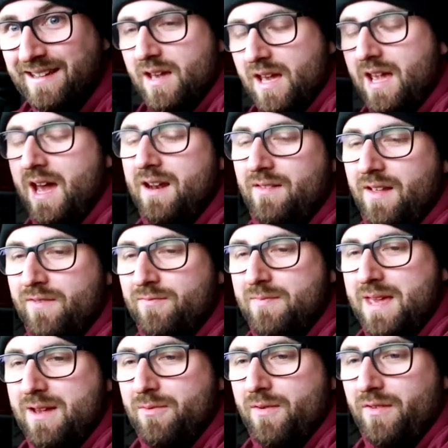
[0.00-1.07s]
It kind of left
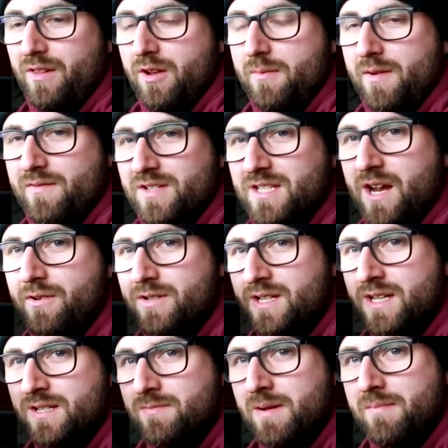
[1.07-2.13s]
me with a little bit of a sour
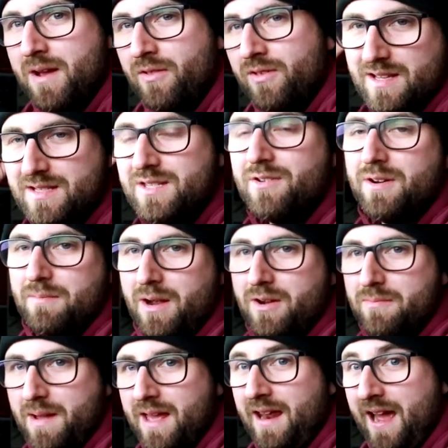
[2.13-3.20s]
taste in my mouth, considering Michael
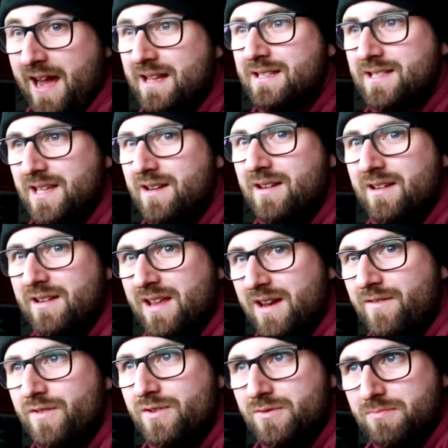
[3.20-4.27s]
Mann had said in
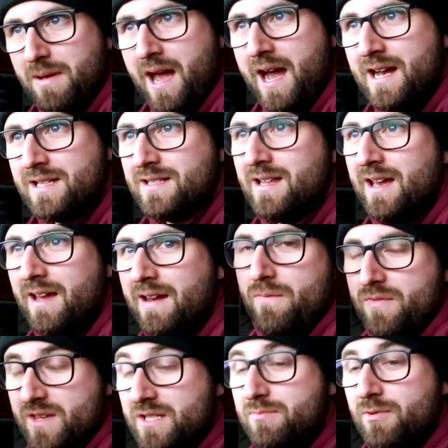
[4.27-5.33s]
interviews past that
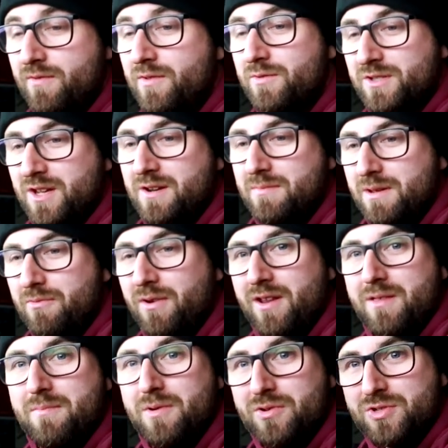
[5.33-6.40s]
this movie was going to be one of
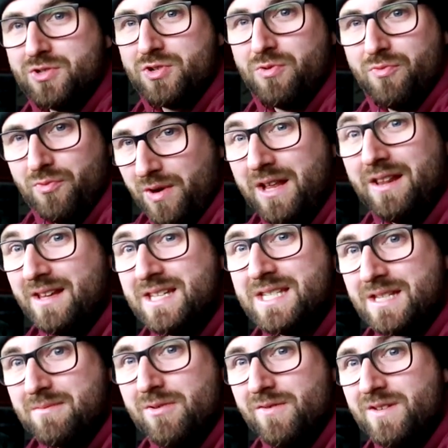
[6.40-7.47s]
the most tr
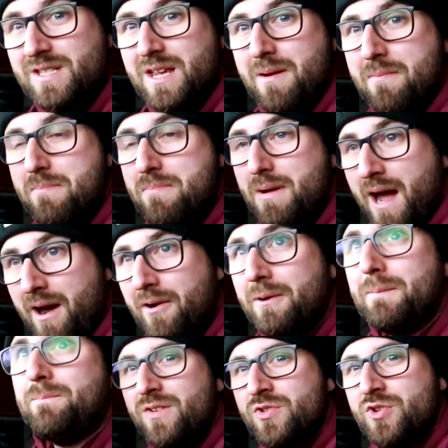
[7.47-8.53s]
realistic movies about
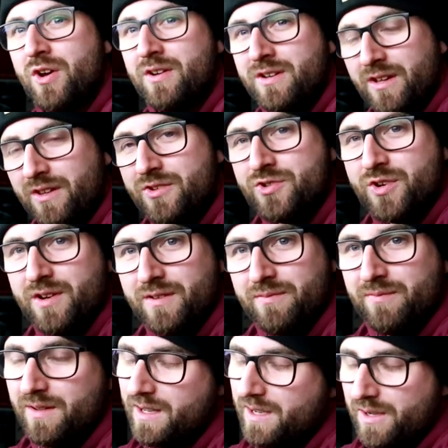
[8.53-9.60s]
John Dillinger, and
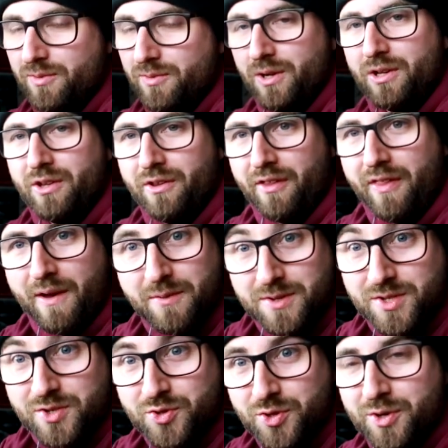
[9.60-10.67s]
clearly that
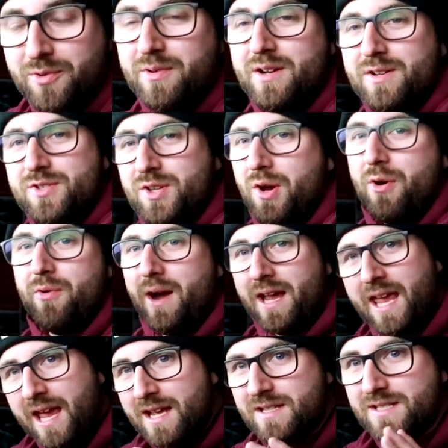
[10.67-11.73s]
wasn't true. So I
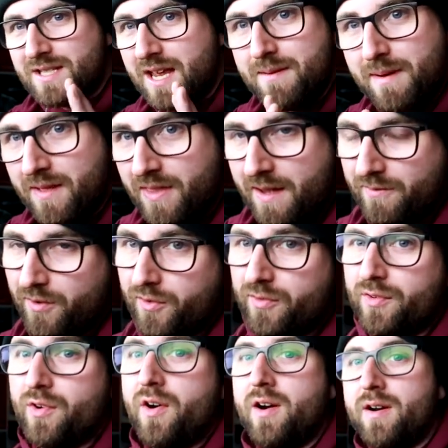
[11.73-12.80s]
can't say about that for
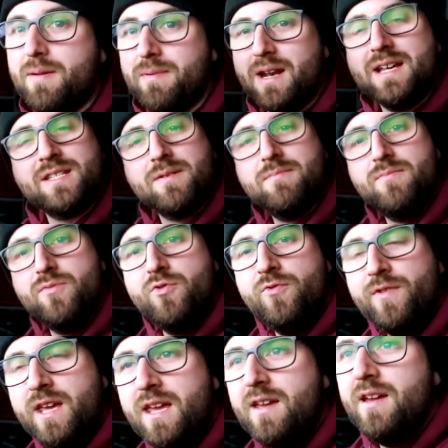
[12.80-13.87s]
Ferrari, but as a
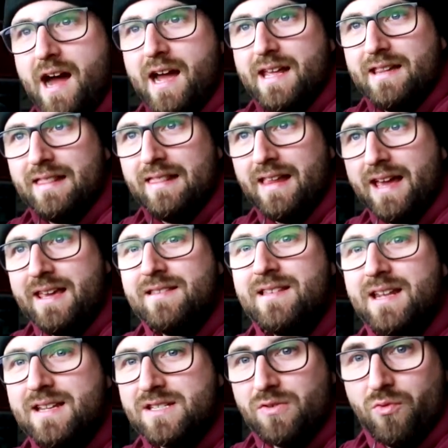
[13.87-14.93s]
movie, I liked
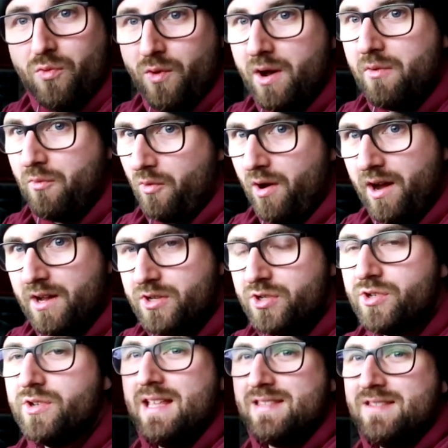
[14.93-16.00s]
it as a one
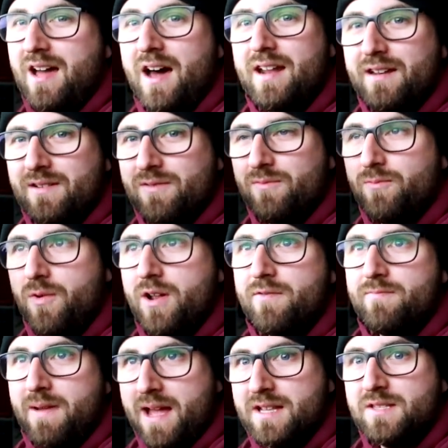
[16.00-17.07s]
watch. It's not one of
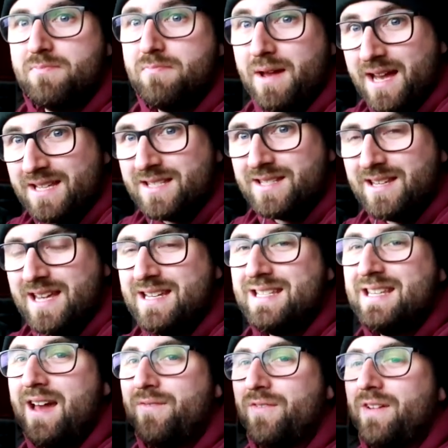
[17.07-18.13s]
Mann's best. It
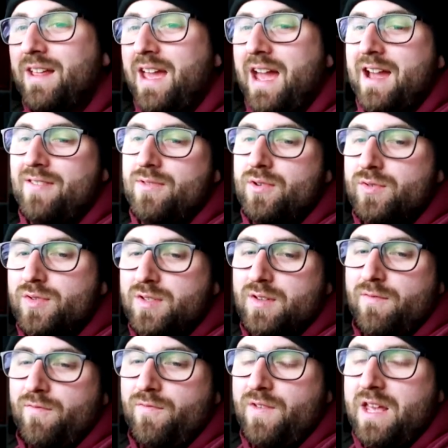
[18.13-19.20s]
definitely had those
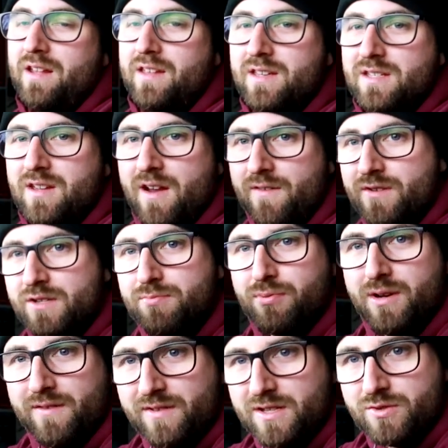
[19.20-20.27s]
feelings of his
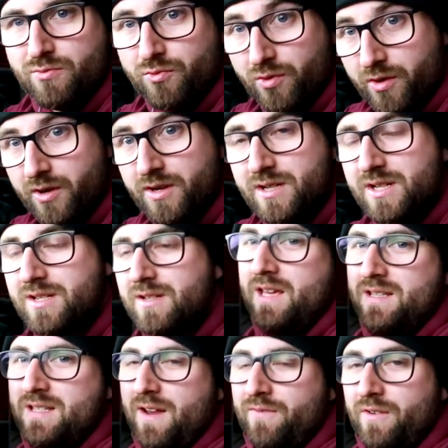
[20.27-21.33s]
previous works.
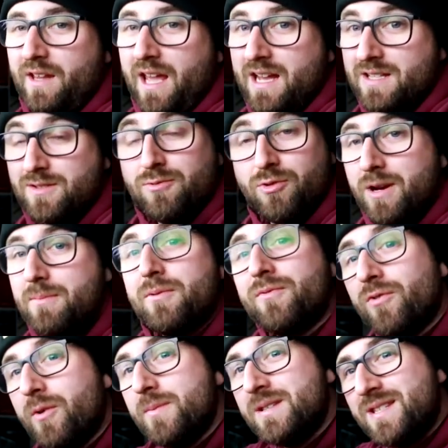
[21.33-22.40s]
It definitely had some great
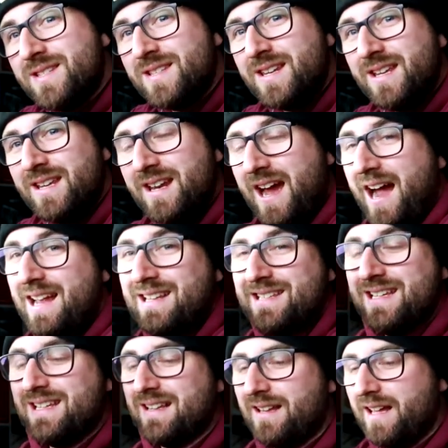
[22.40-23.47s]
performances in it. I
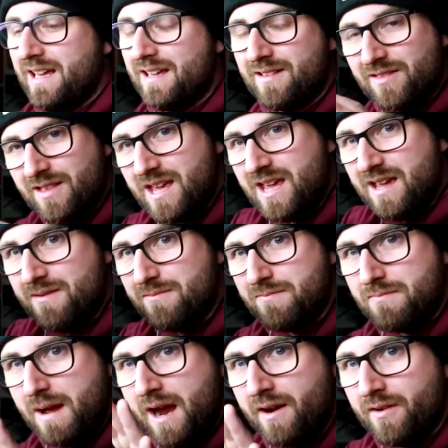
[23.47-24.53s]
did like the
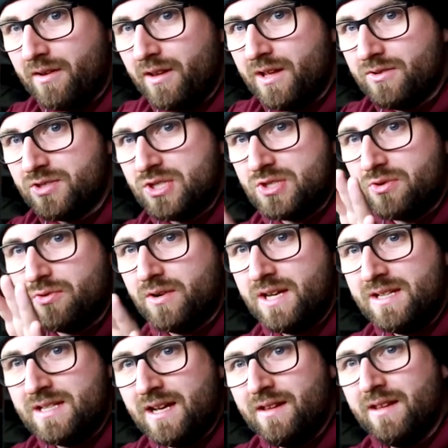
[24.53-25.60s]
parallel
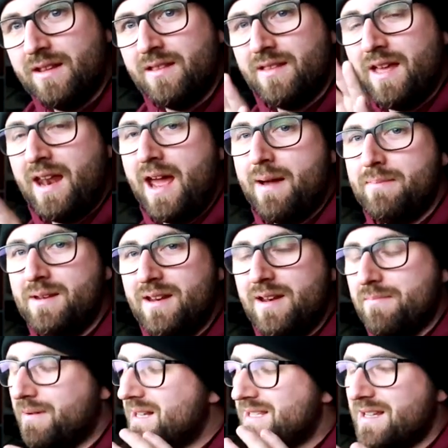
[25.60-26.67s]
storytelling that happened in
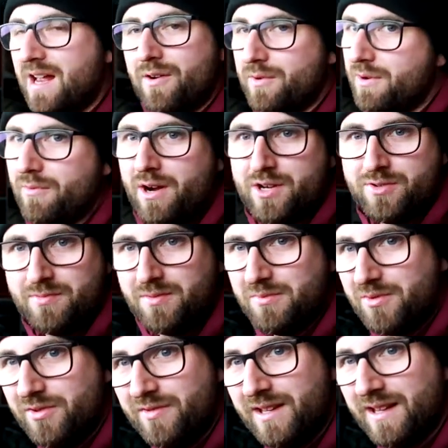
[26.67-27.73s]
it, but it's not a rewatchable
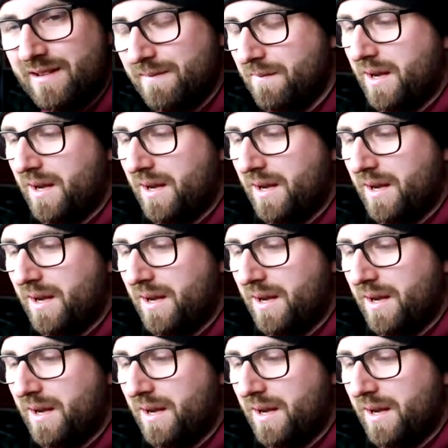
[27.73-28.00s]
movie.